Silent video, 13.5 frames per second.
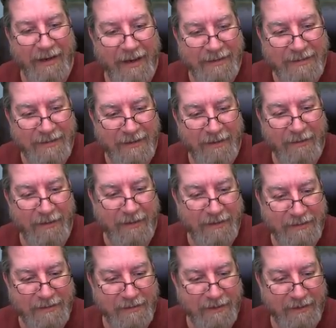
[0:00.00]
That's
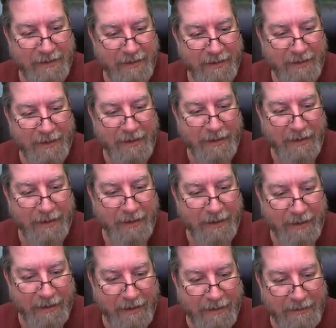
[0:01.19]
hilarious.
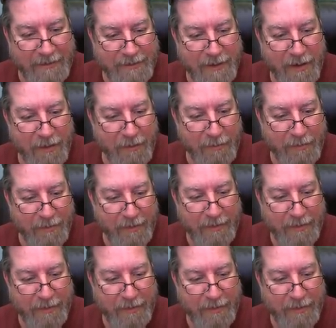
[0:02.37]
So,